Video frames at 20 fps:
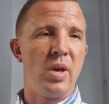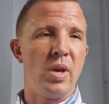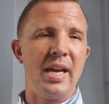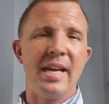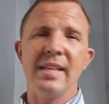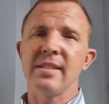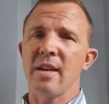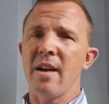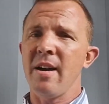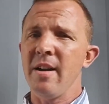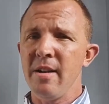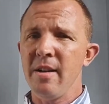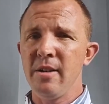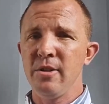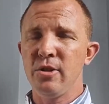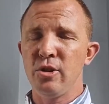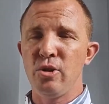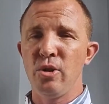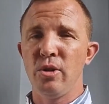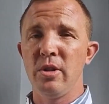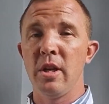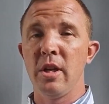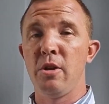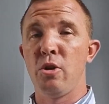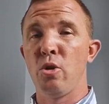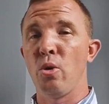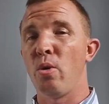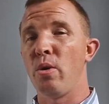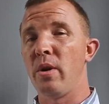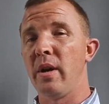As I understood the
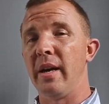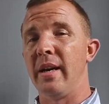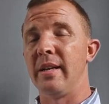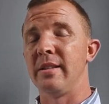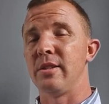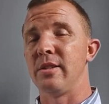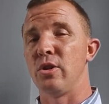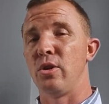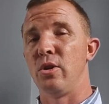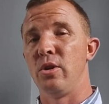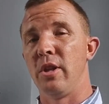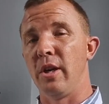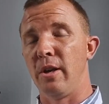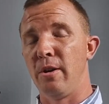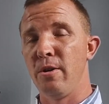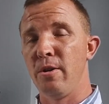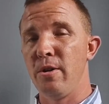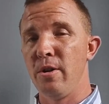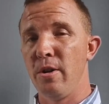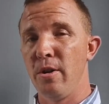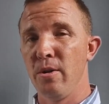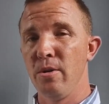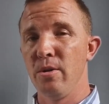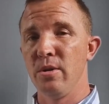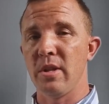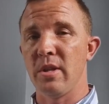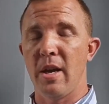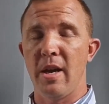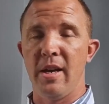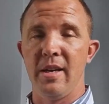talk, the good
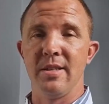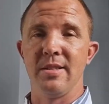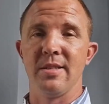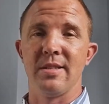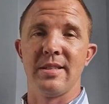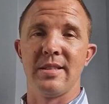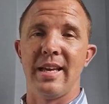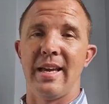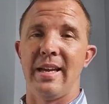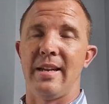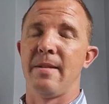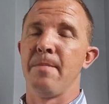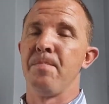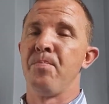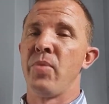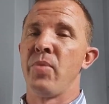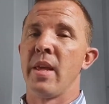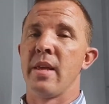news is that